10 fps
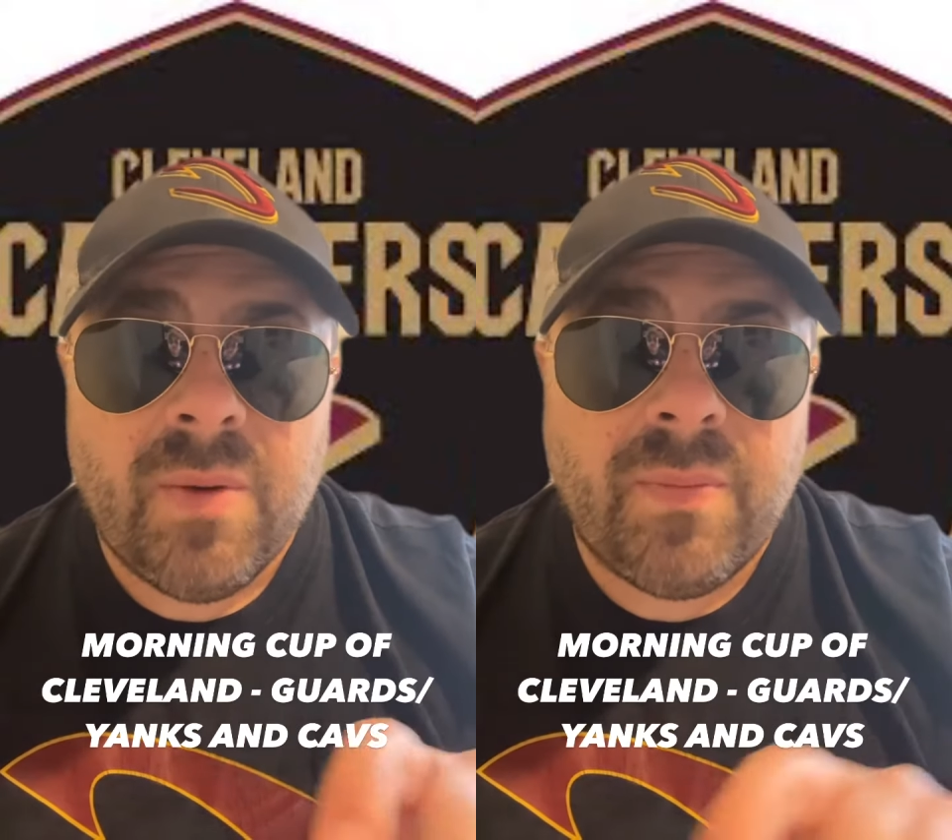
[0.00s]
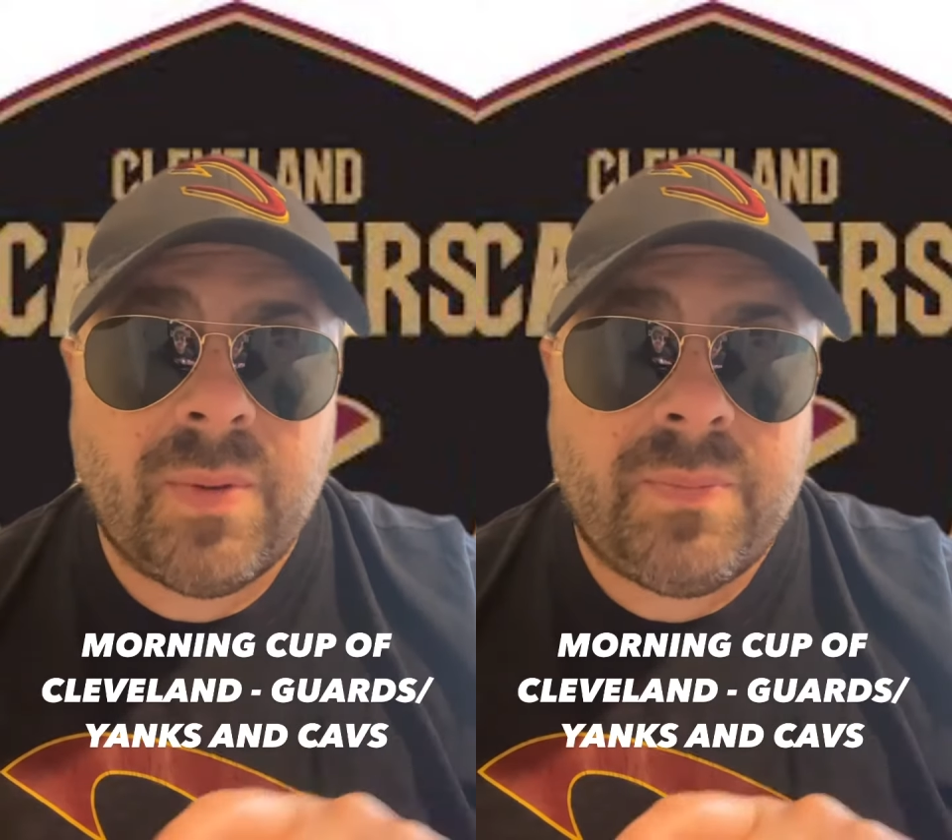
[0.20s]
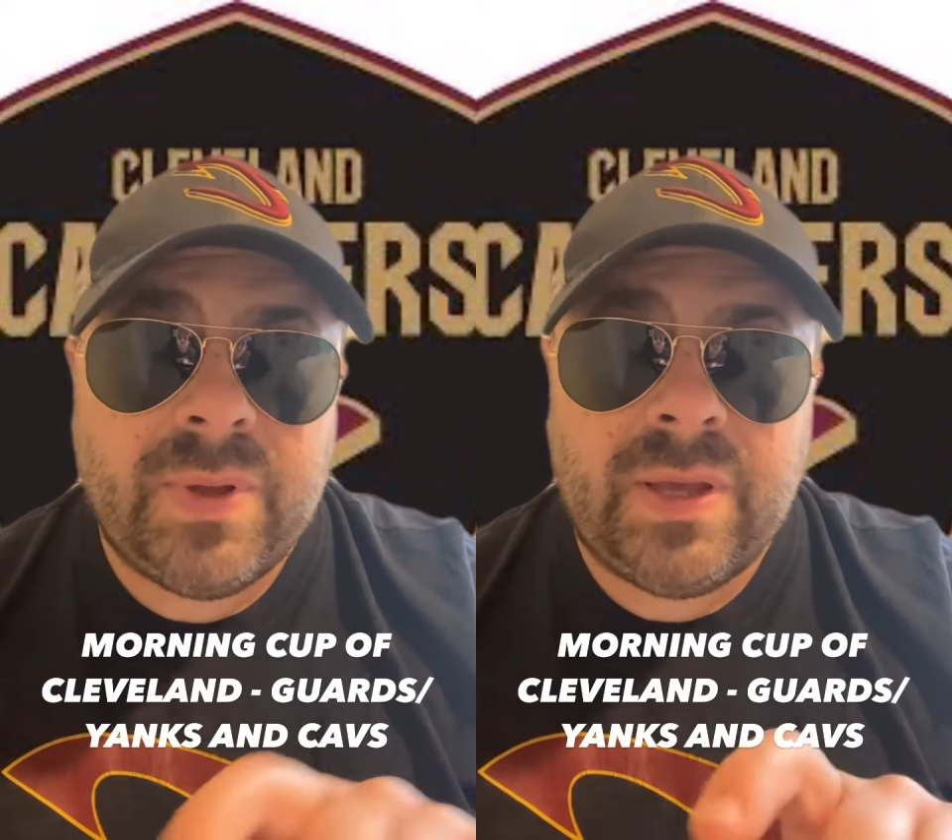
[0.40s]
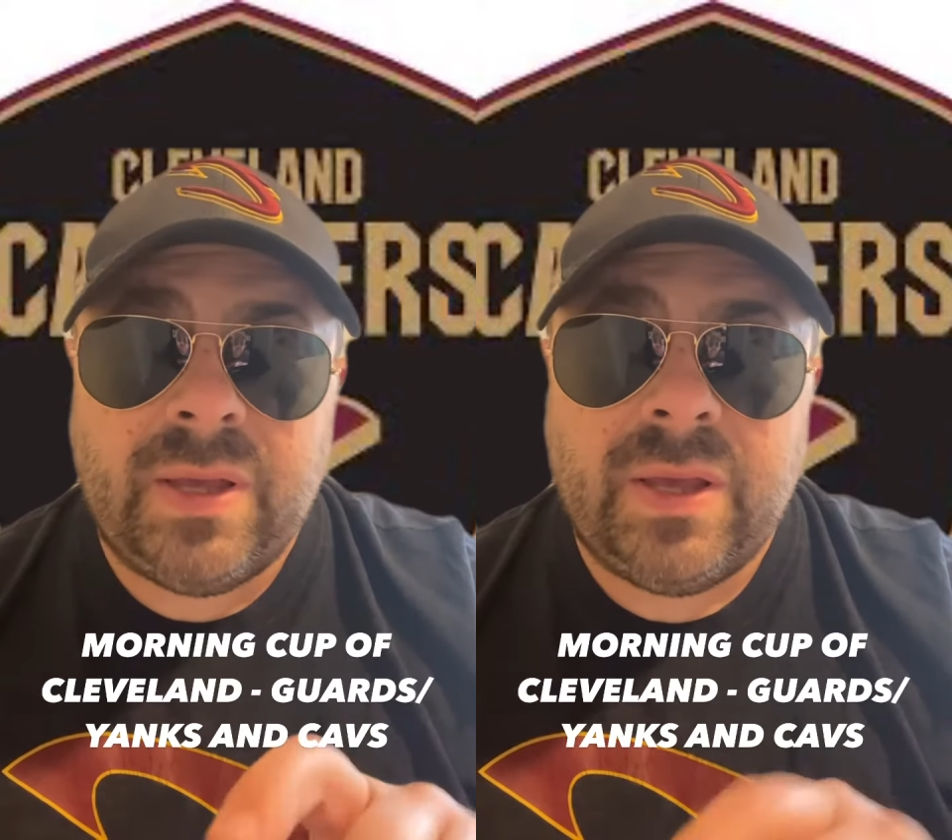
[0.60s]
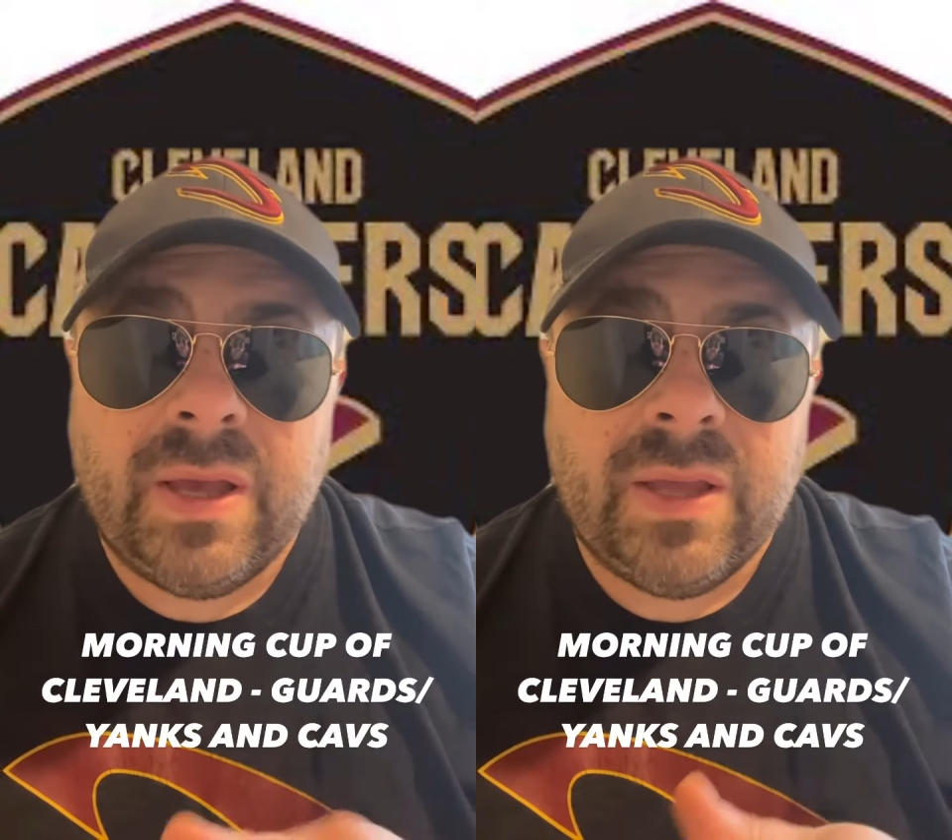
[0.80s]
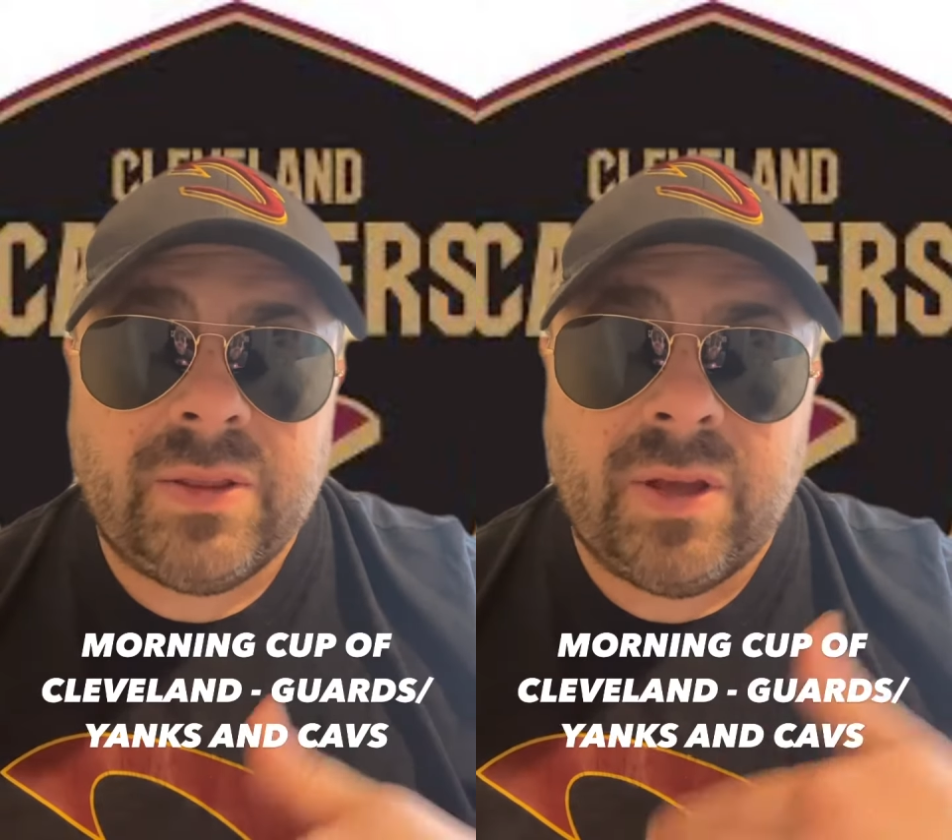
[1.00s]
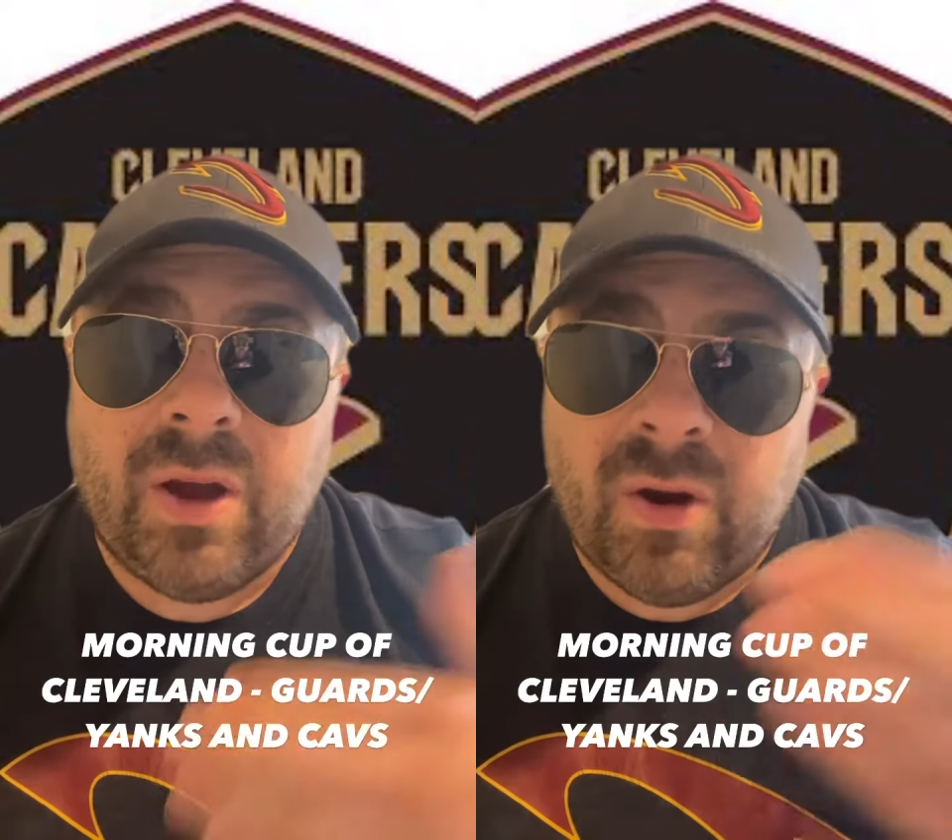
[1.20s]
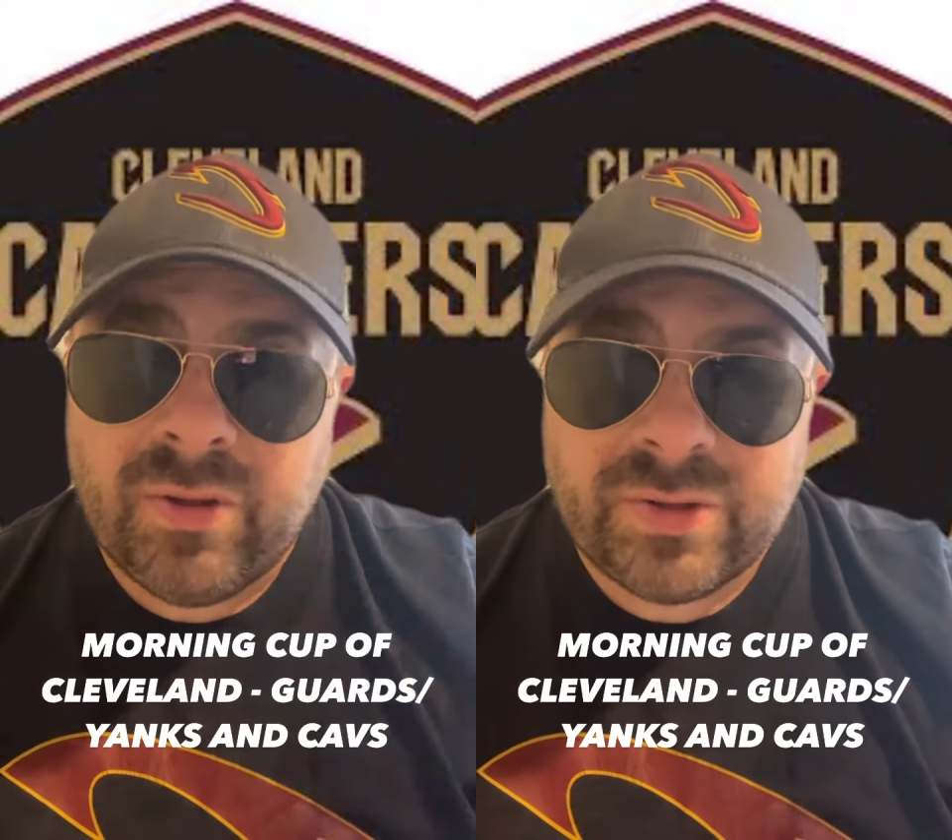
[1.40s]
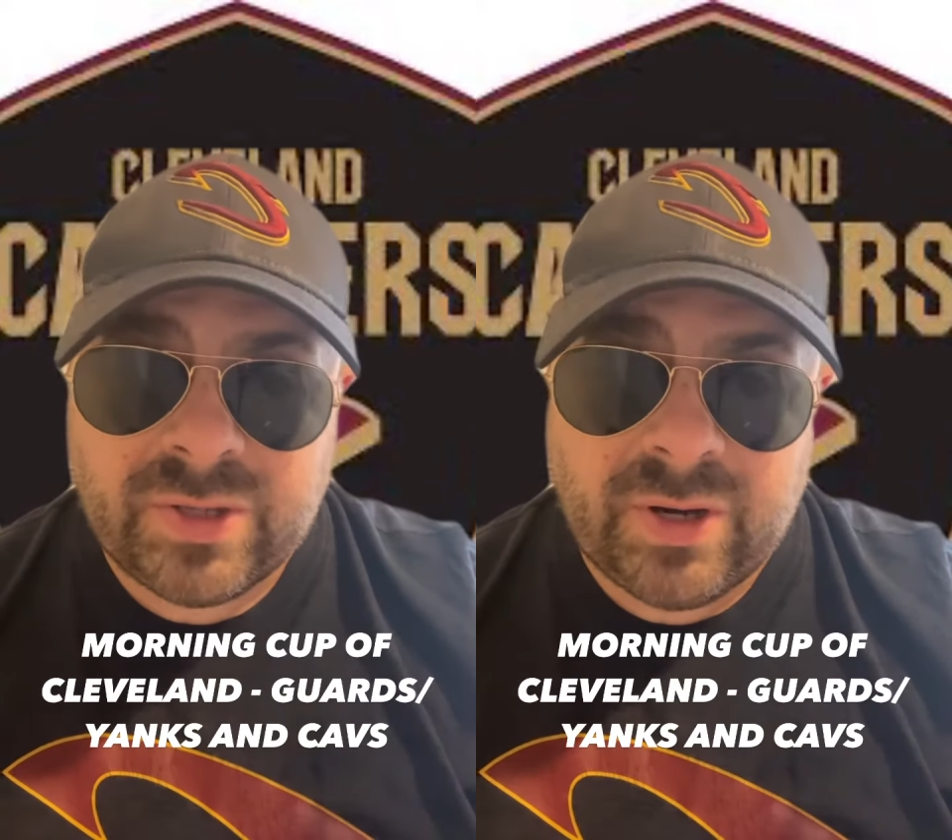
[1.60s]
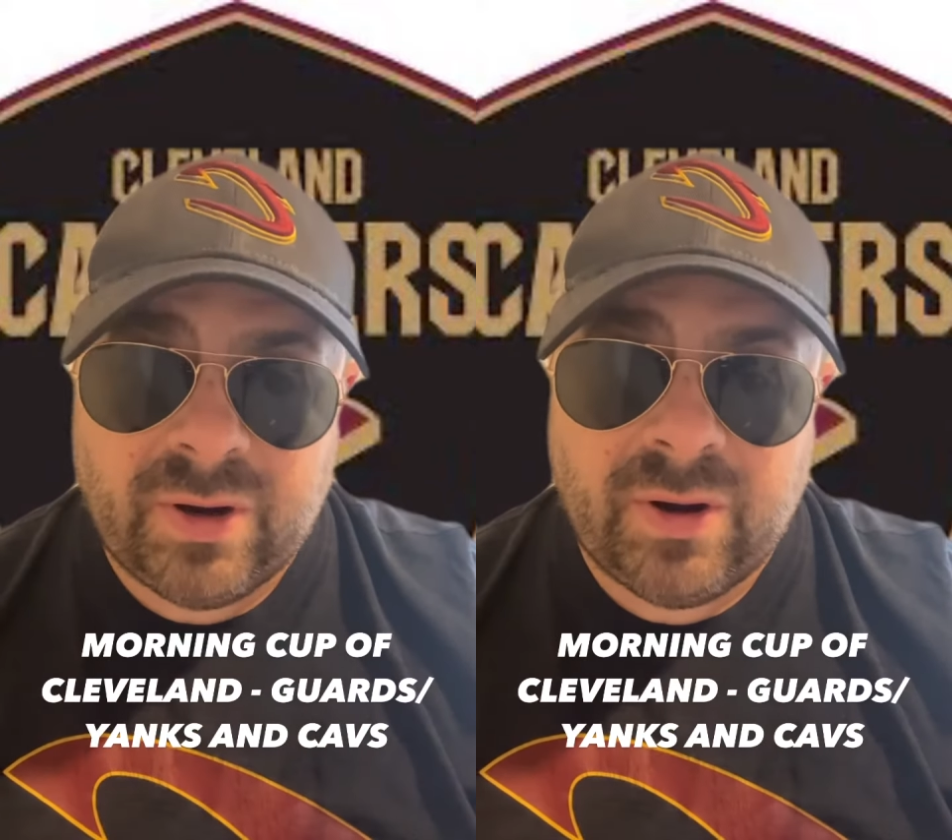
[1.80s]
but B, the other
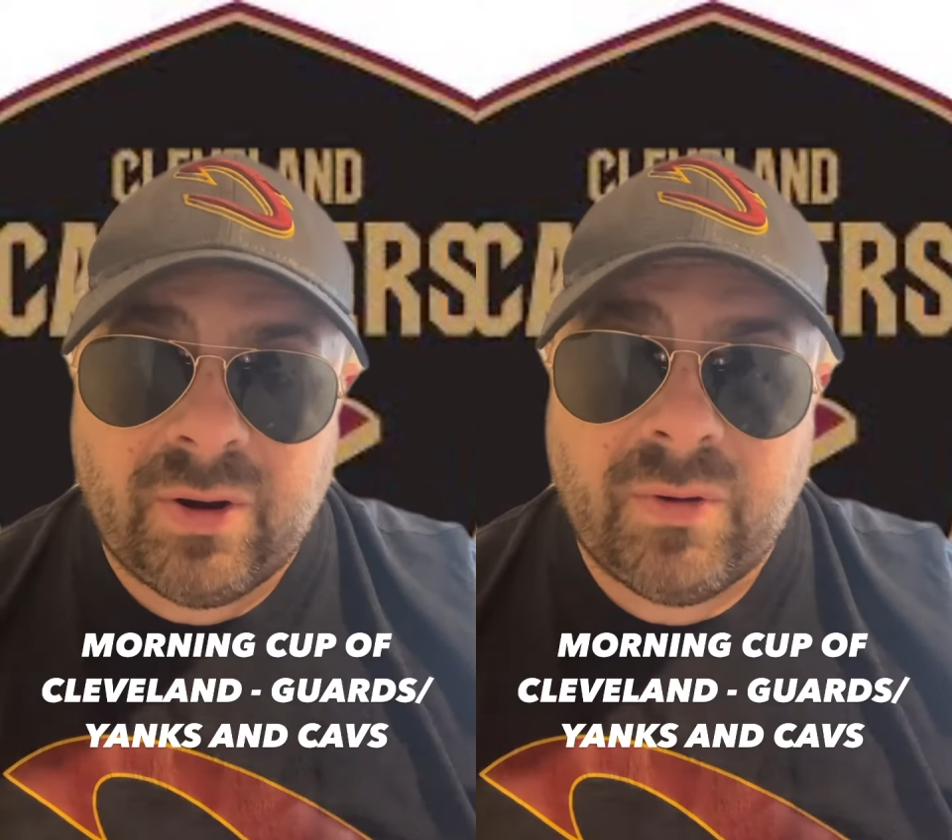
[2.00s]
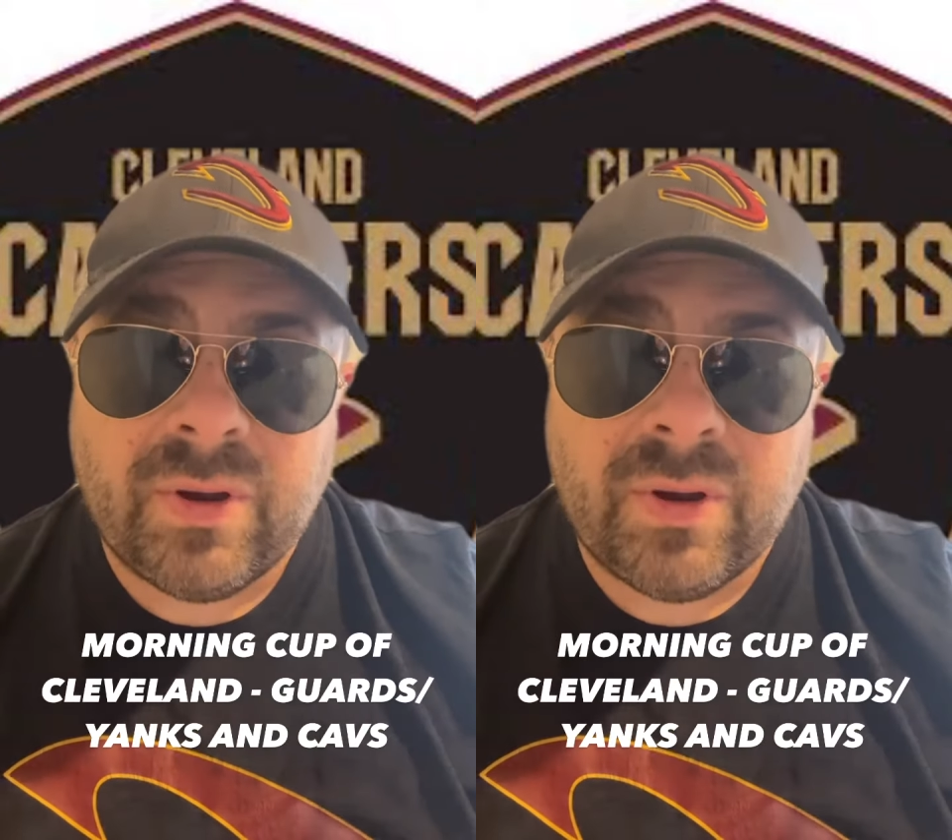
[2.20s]
scenario,